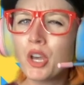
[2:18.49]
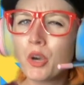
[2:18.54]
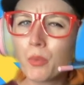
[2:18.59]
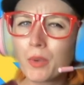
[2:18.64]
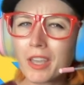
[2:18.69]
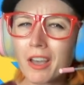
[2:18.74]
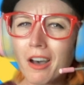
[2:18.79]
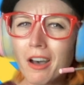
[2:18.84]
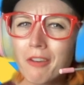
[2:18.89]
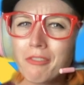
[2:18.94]

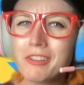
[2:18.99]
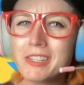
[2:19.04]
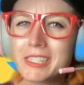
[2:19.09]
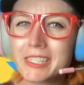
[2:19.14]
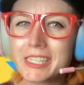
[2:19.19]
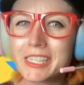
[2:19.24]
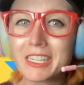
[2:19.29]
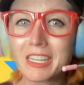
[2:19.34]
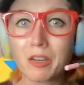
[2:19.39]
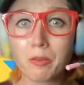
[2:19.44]
we often
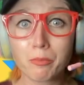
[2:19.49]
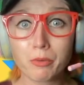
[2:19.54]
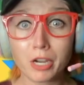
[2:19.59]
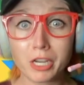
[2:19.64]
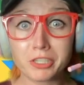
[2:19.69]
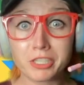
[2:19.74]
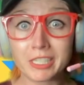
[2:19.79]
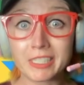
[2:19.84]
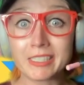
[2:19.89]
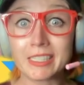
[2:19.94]
seek out
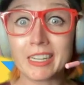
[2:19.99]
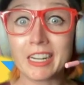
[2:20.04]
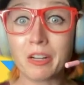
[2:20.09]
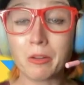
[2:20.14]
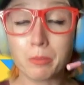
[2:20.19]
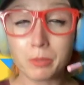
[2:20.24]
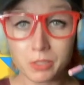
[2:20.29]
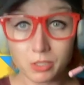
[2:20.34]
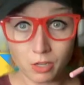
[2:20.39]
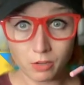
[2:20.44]
projects that
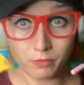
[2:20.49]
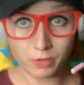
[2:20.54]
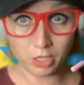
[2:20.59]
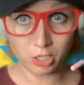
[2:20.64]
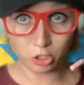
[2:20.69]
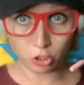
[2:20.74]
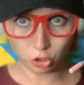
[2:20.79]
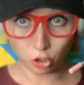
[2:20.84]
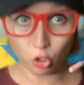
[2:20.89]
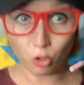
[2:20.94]
help solve a
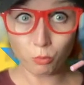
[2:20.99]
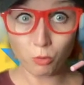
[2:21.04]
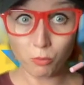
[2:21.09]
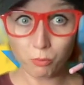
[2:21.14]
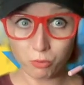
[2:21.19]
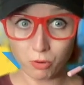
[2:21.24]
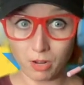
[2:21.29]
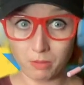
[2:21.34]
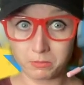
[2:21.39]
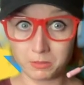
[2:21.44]
global
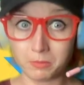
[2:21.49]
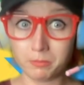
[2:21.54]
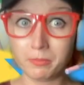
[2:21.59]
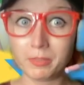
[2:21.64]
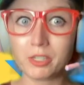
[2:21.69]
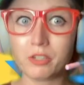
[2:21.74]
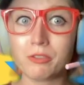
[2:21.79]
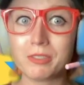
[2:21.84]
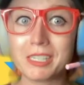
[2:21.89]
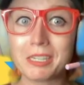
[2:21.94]
problem
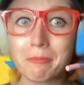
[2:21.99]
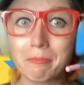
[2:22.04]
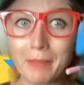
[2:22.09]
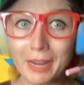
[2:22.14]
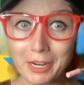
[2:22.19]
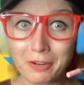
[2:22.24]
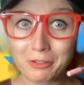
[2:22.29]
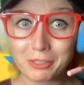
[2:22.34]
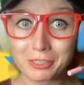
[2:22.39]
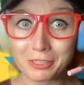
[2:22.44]
using
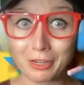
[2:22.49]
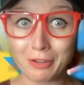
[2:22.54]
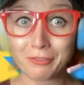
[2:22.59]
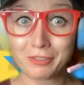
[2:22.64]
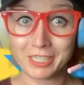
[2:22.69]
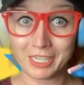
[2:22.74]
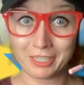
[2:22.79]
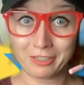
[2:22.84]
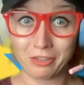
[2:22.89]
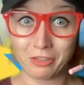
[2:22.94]

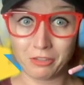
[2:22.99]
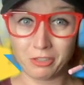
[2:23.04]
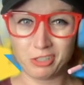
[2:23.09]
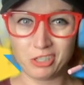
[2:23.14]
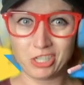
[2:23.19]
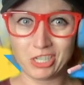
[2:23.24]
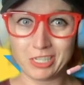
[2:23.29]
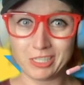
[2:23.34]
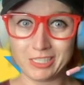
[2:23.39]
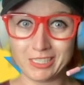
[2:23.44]
Microsoft
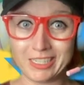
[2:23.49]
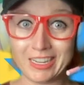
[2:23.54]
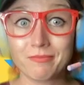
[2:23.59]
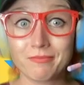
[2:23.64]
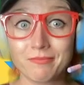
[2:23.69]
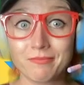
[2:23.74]
technologies.